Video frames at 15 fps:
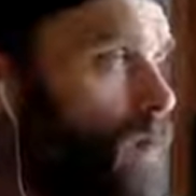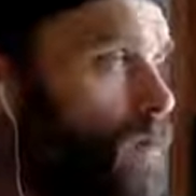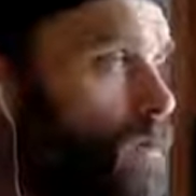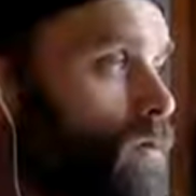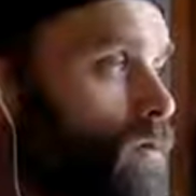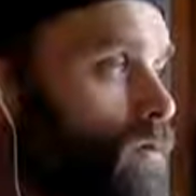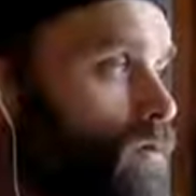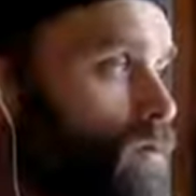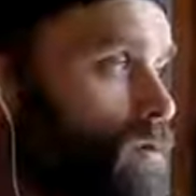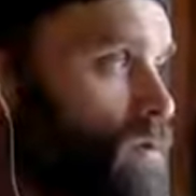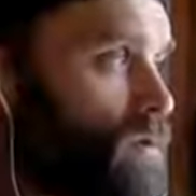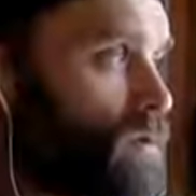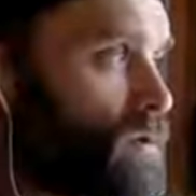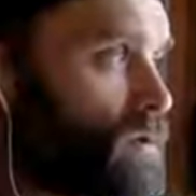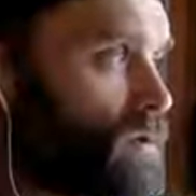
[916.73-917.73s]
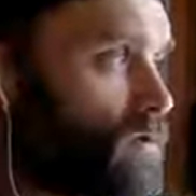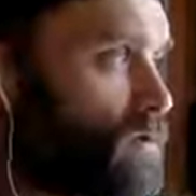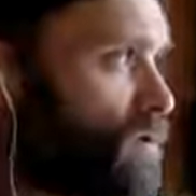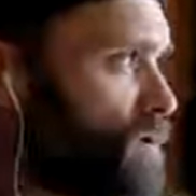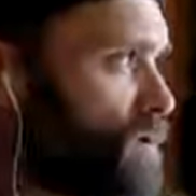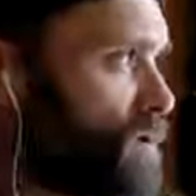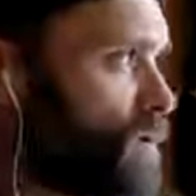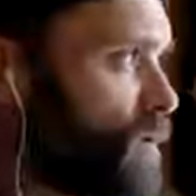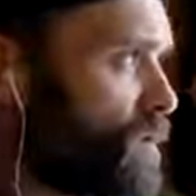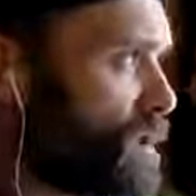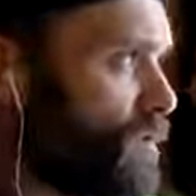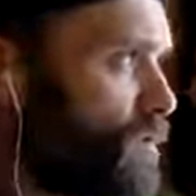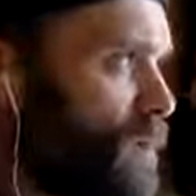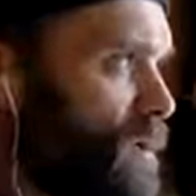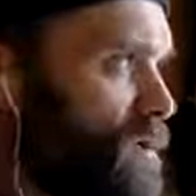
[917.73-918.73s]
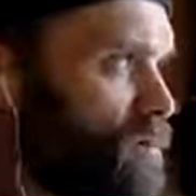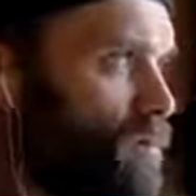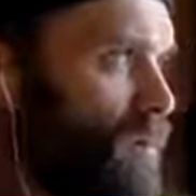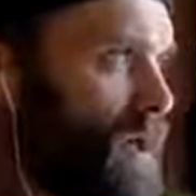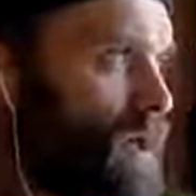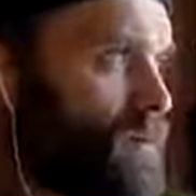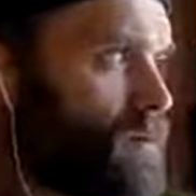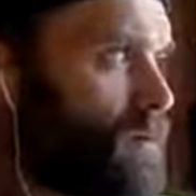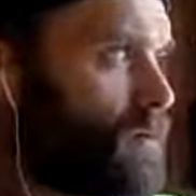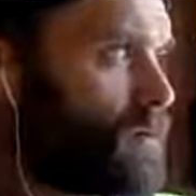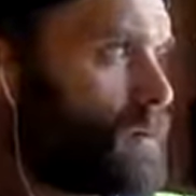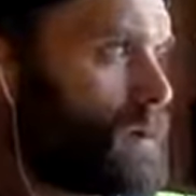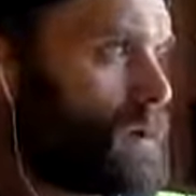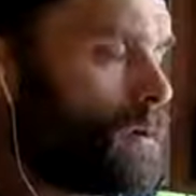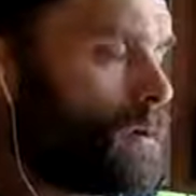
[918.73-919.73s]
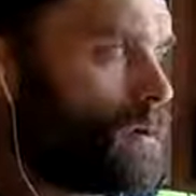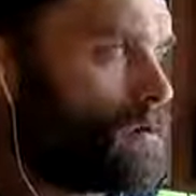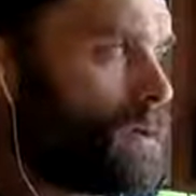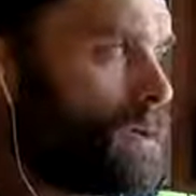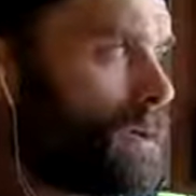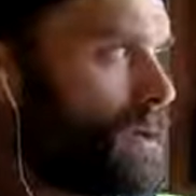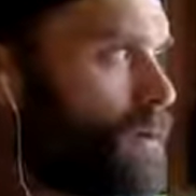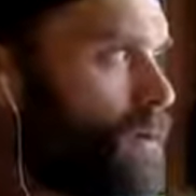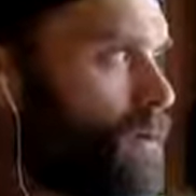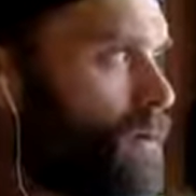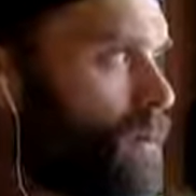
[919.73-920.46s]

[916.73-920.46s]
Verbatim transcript: Well, doesn't Jesus, doesn't Jesus want everybody to repent? What do you mean?